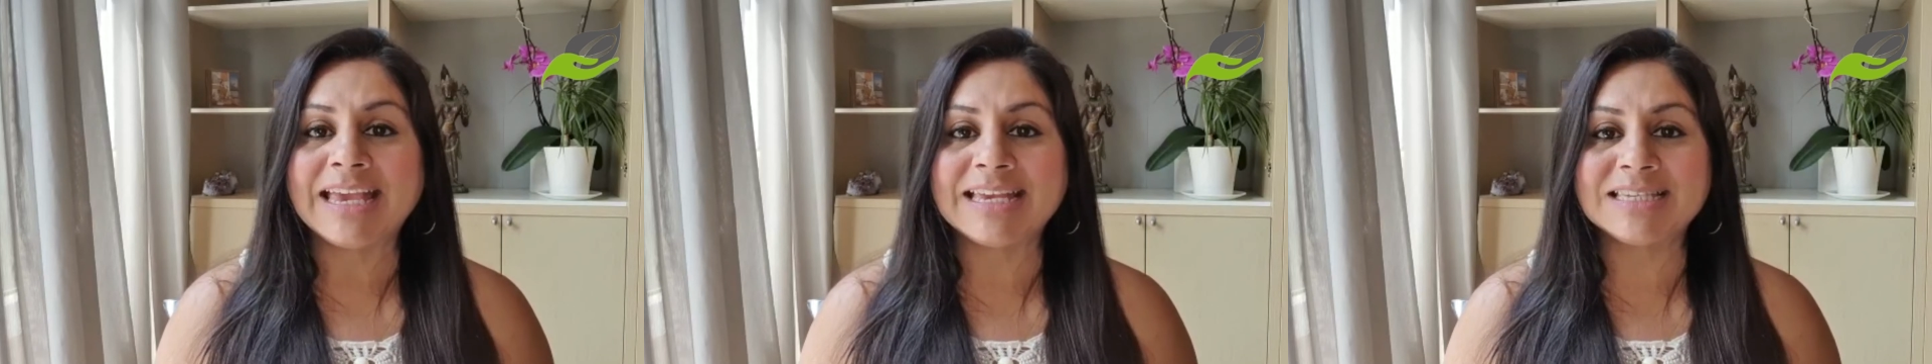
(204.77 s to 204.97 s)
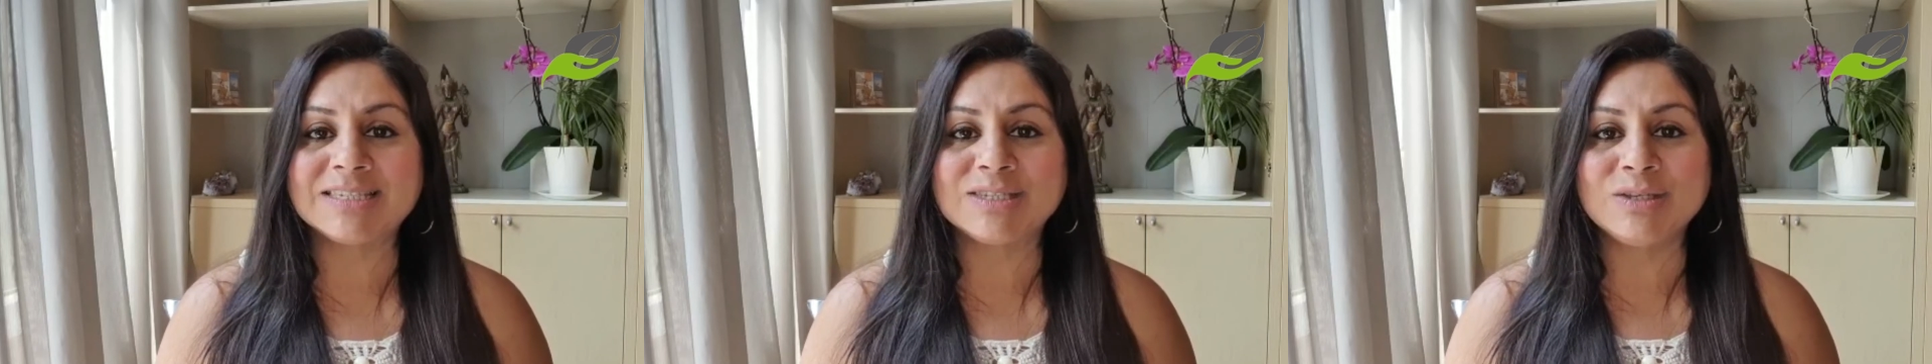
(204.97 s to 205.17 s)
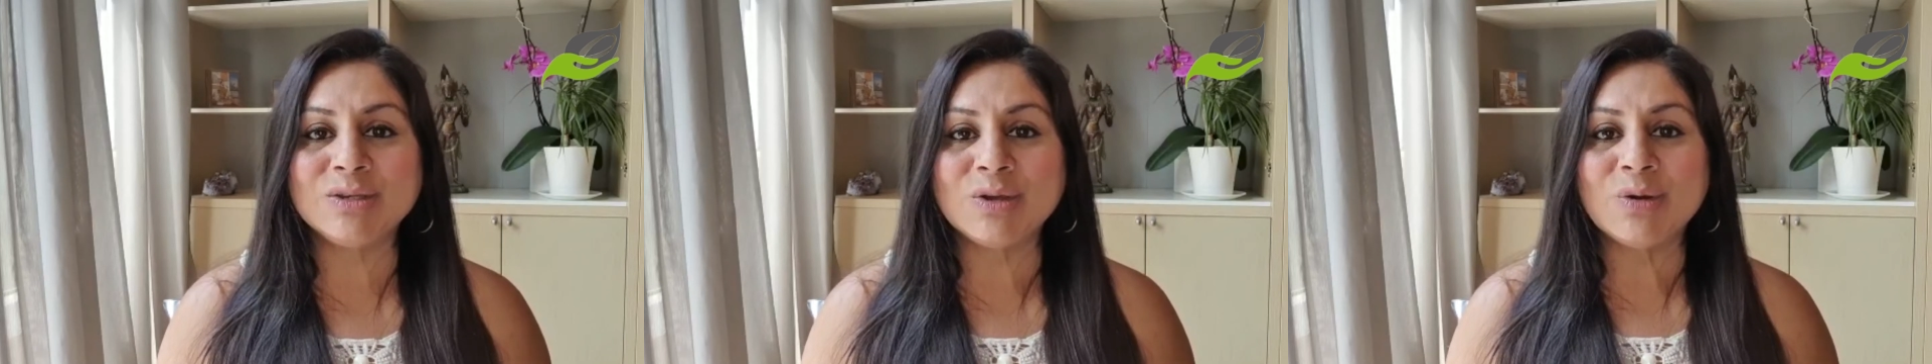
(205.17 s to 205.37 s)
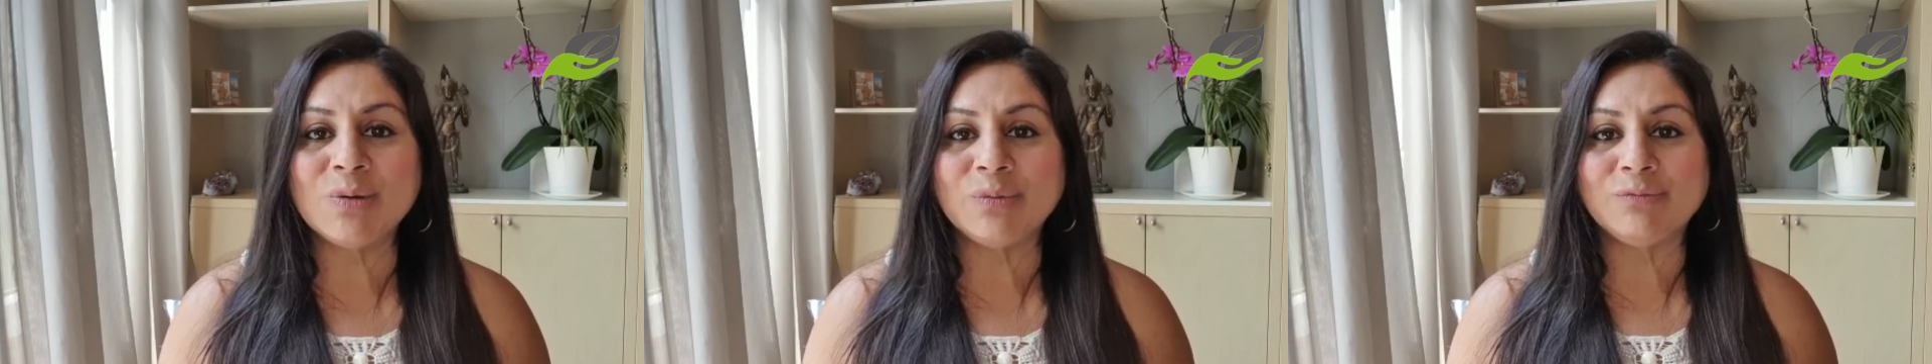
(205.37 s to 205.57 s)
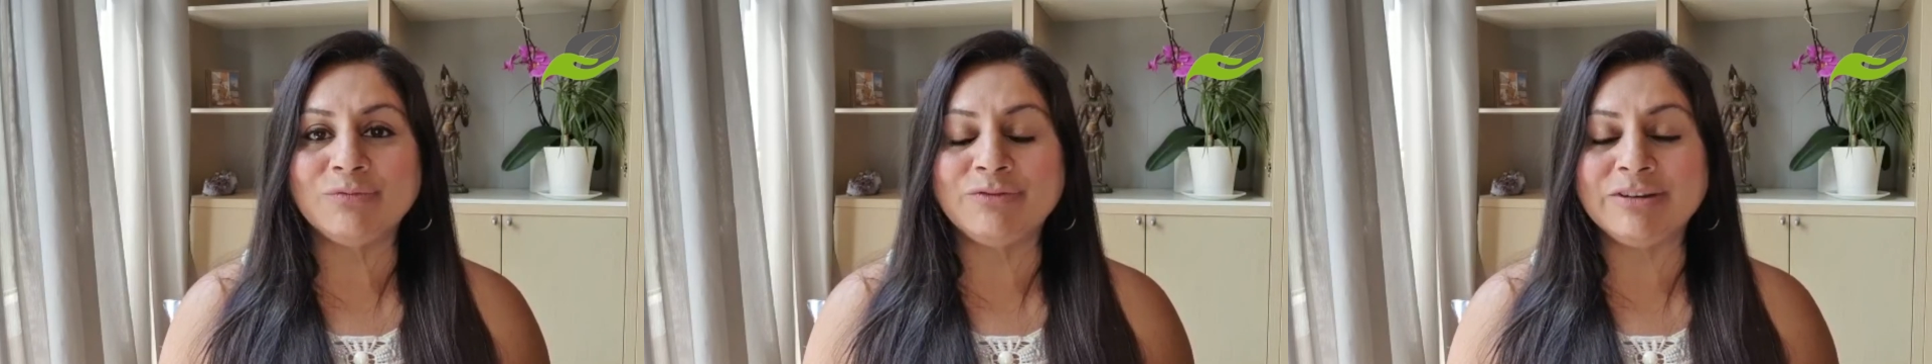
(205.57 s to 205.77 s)
is
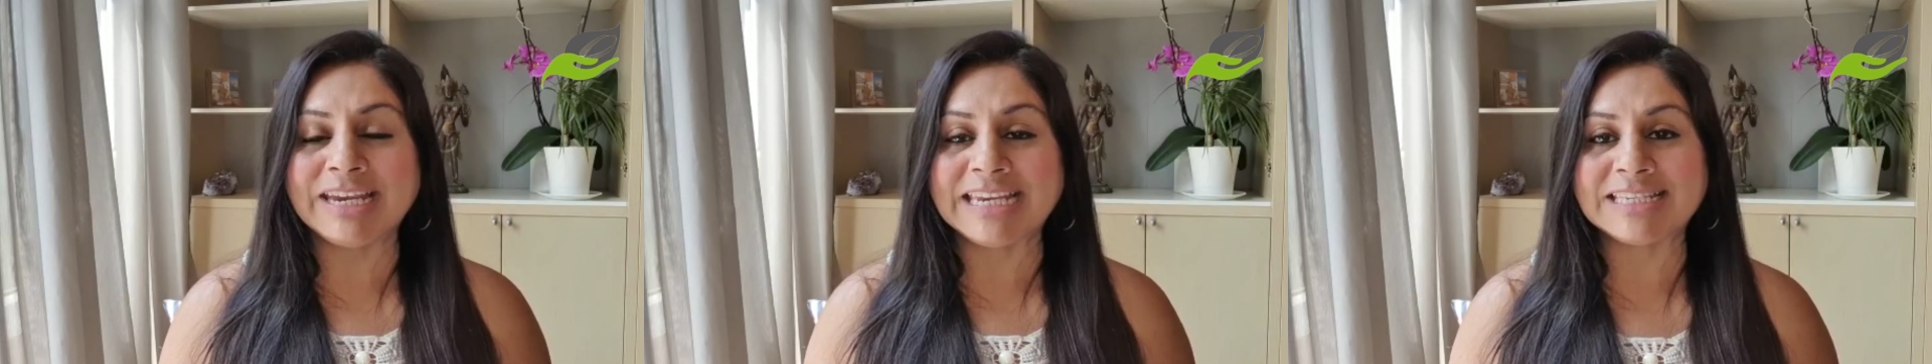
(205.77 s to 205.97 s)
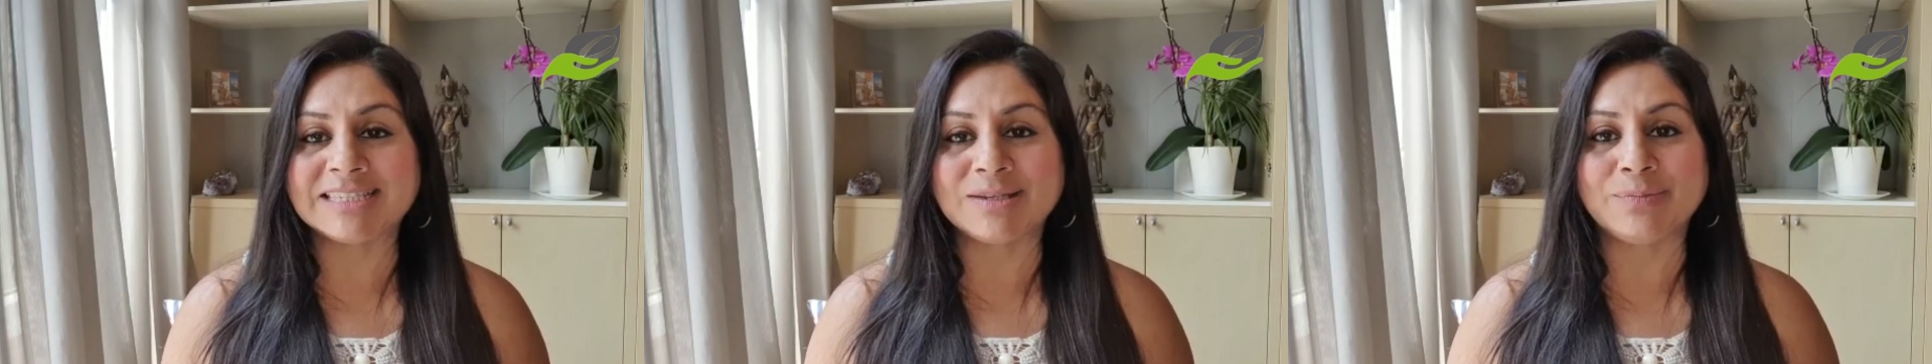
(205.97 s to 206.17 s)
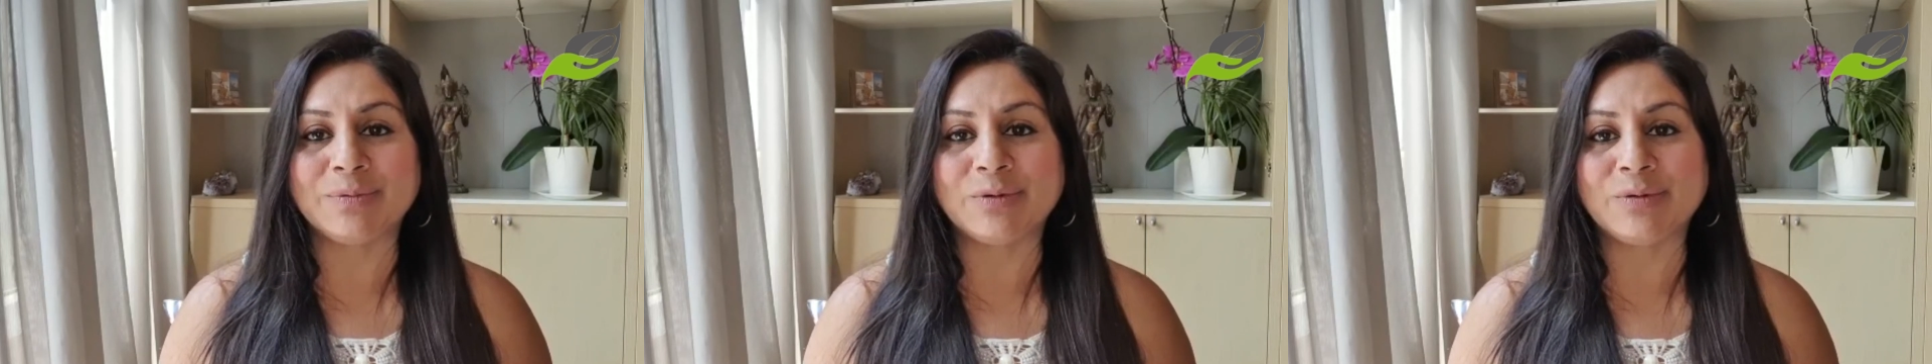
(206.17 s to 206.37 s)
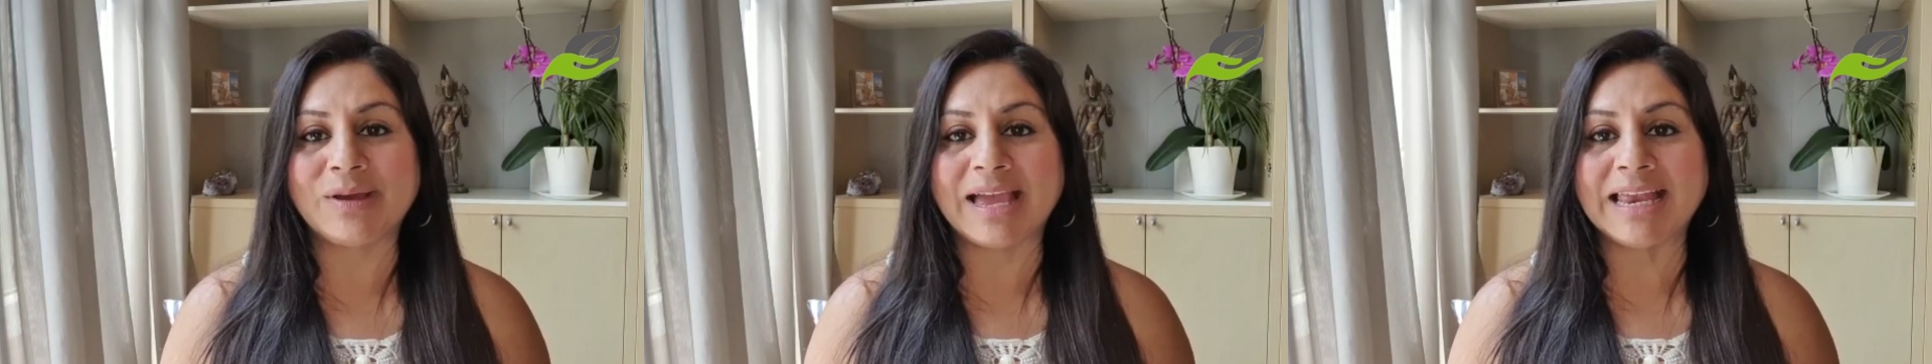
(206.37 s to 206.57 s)
not reasonable,